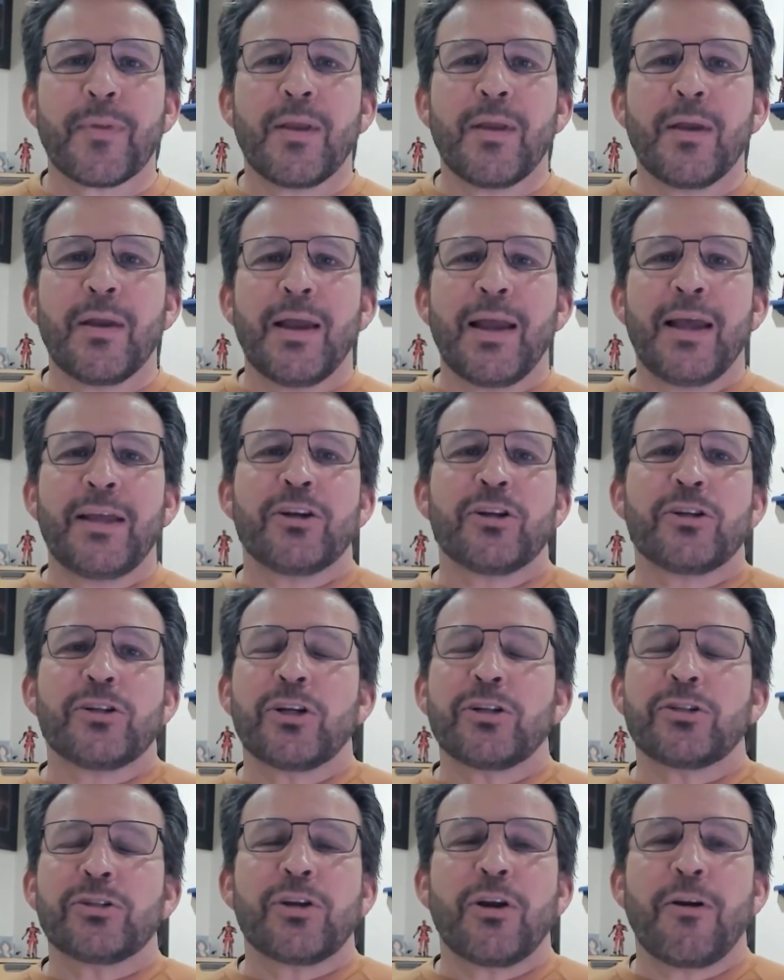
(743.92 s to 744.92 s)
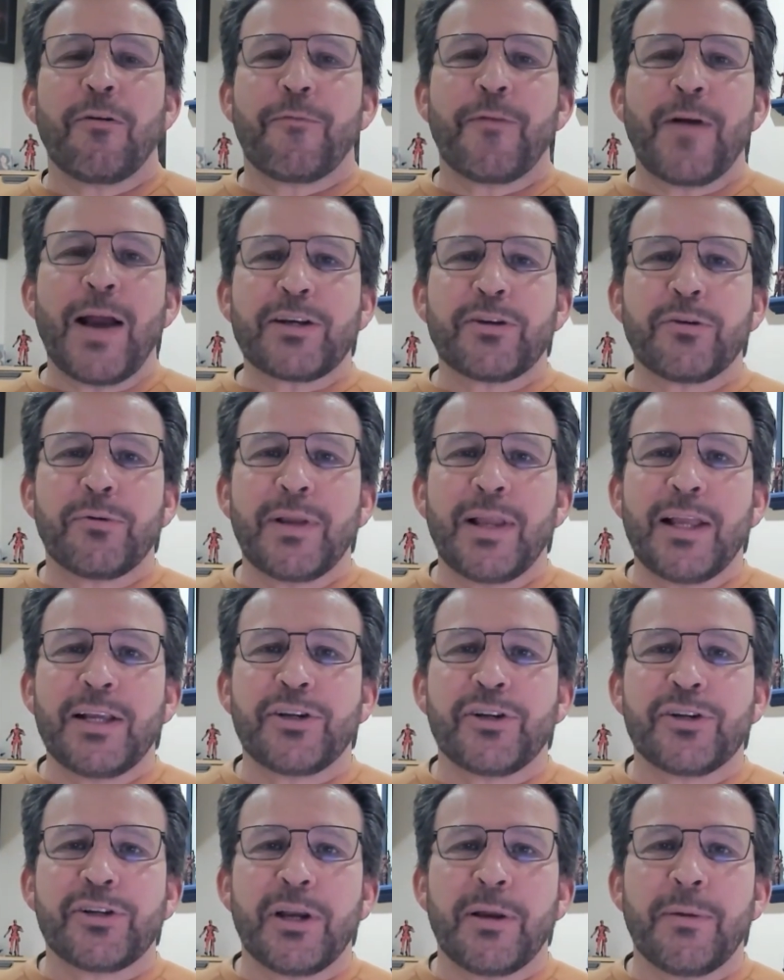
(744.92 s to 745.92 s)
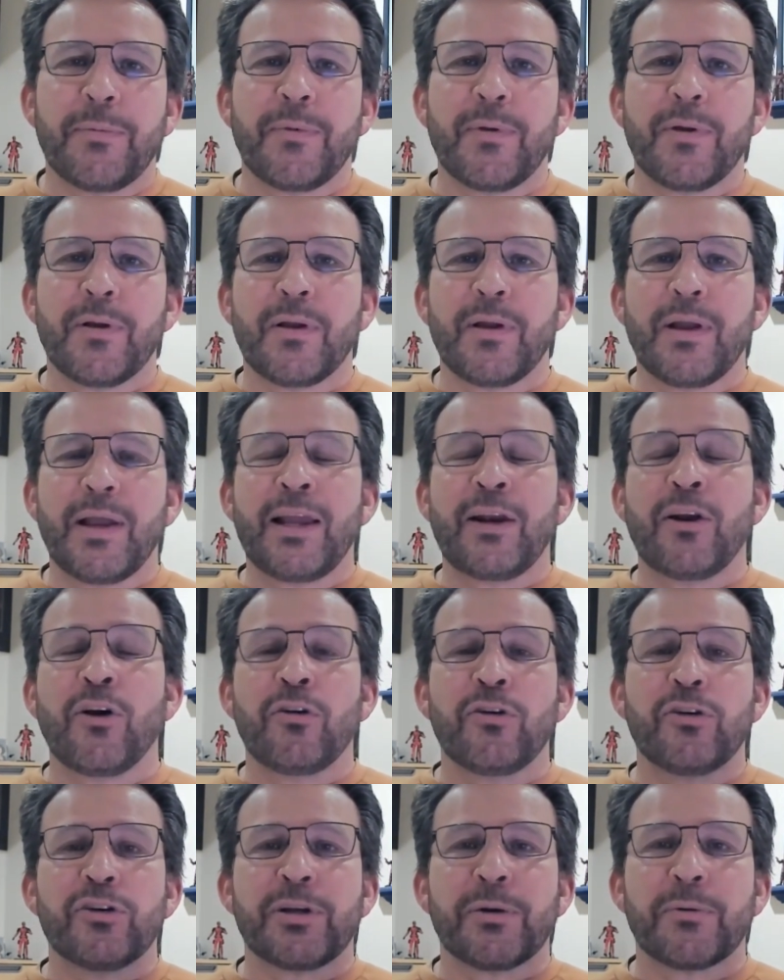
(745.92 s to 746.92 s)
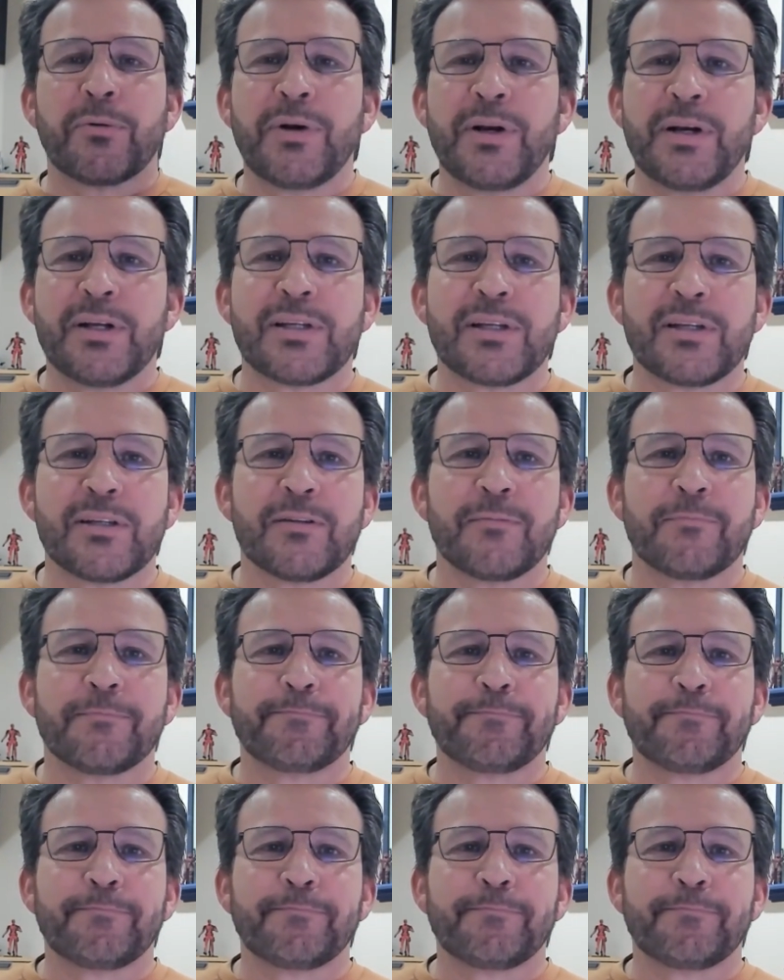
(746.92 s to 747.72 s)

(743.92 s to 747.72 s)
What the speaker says: And there's also a fractured relationship and ownership criticism,